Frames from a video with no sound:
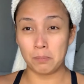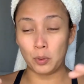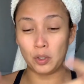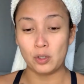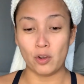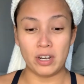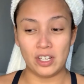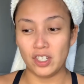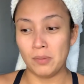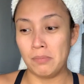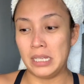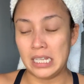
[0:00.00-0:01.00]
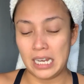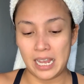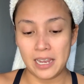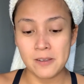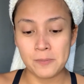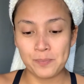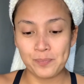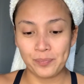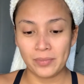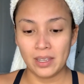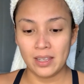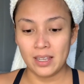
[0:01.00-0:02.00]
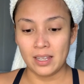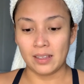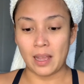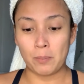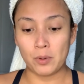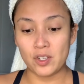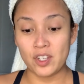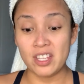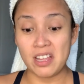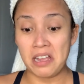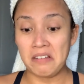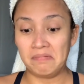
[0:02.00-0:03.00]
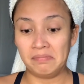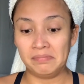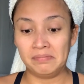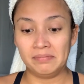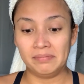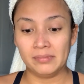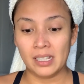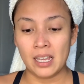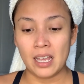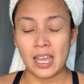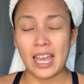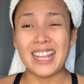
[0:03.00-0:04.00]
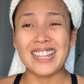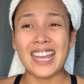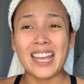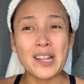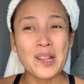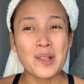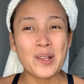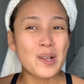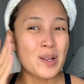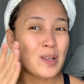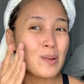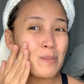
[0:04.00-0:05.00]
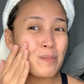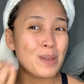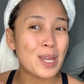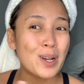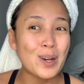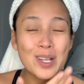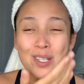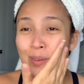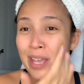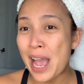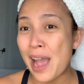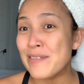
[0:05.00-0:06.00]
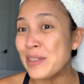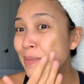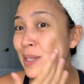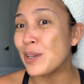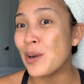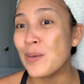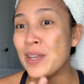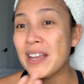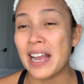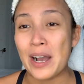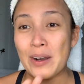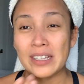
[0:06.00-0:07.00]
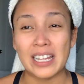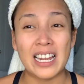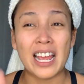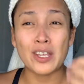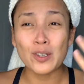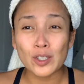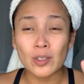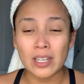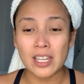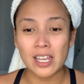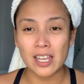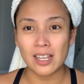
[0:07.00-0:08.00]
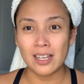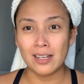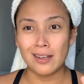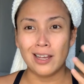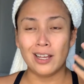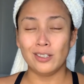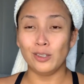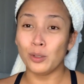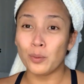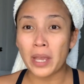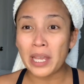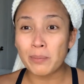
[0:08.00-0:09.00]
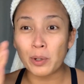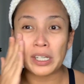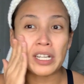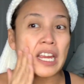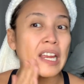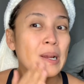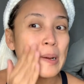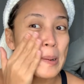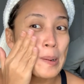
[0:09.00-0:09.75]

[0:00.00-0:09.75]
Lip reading: bulto ko lang siyang binili. Tapos yun na. And then, because we haven't been going out, and I usually do wakeboarding.